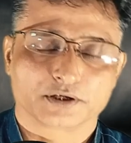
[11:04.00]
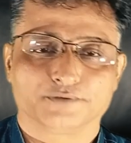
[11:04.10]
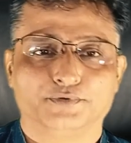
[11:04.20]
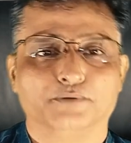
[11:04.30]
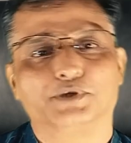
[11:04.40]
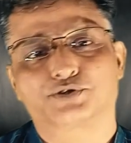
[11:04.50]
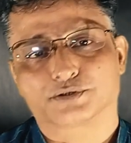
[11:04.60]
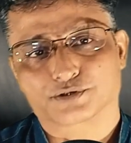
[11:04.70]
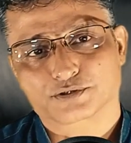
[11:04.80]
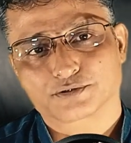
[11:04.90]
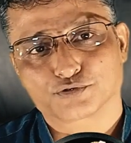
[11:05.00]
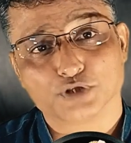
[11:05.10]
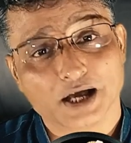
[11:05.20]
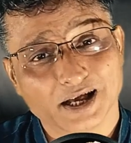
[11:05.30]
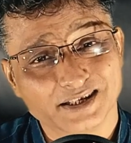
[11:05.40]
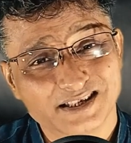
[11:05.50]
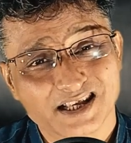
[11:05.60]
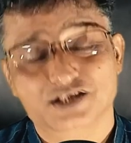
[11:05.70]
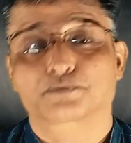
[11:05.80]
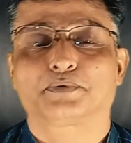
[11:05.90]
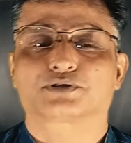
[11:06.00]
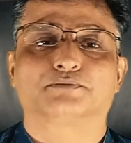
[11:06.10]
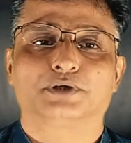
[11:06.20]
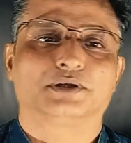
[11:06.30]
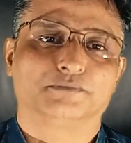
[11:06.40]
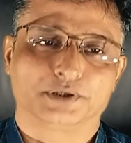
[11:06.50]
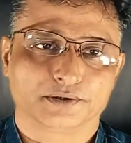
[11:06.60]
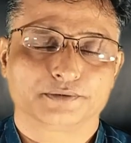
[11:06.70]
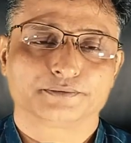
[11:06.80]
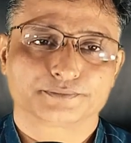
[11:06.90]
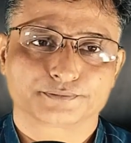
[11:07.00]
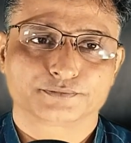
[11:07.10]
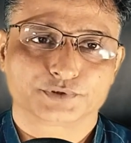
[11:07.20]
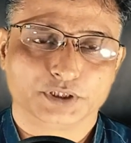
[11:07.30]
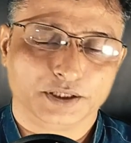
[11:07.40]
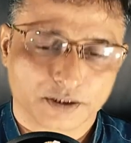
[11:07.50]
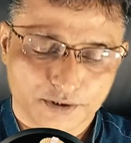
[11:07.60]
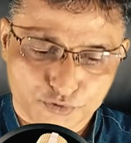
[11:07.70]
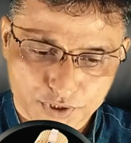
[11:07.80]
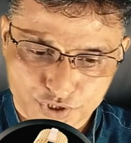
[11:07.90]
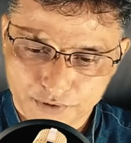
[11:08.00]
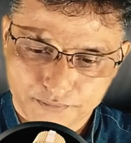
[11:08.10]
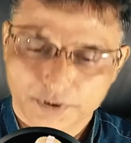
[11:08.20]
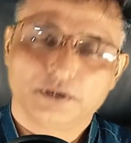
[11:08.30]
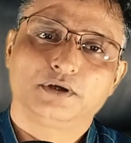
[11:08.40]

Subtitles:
our affirmations to the highest possible level in order to achieve